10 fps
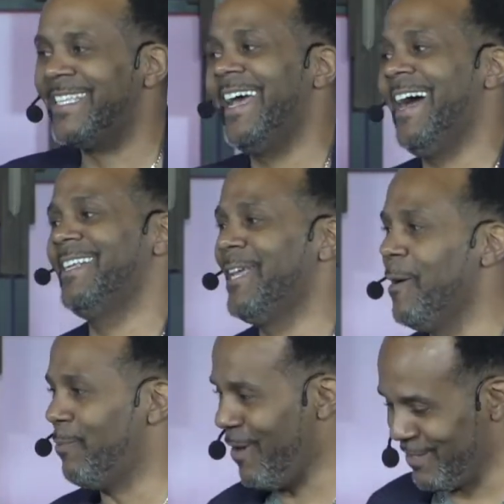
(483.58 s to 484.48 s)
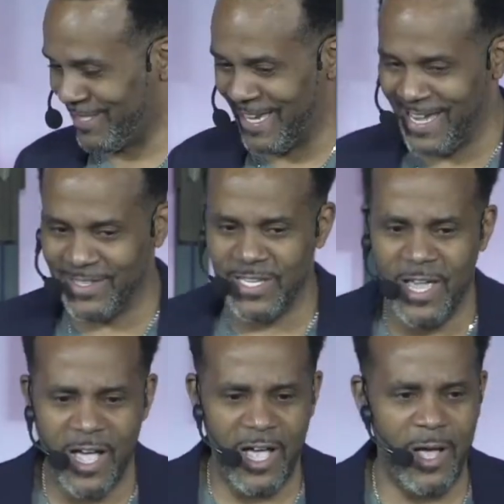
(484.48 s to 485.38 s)
the idea Paul says,
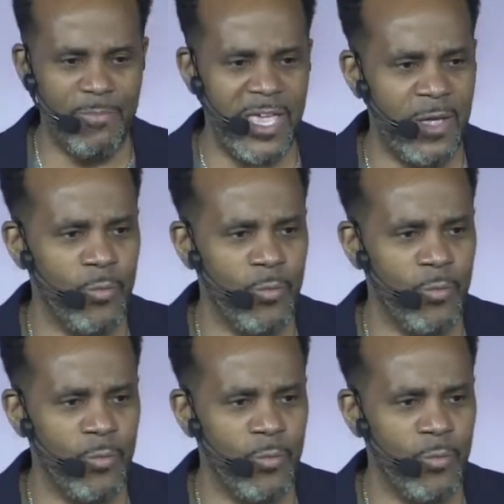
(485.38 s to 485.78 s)
um,